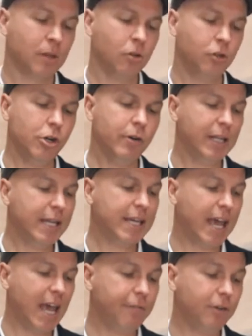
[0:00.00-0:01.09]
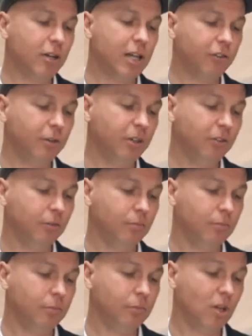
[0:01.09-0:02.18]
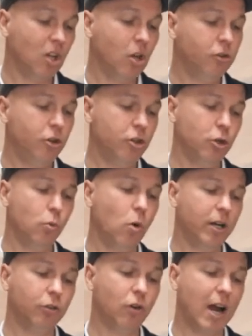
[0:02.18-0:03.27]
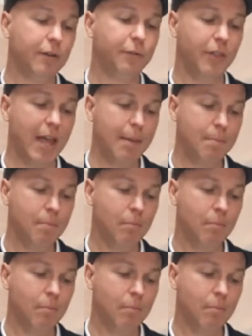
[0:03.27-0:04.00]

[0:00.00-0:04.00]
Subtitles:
Do you really care for your customers? Do you do what is right for them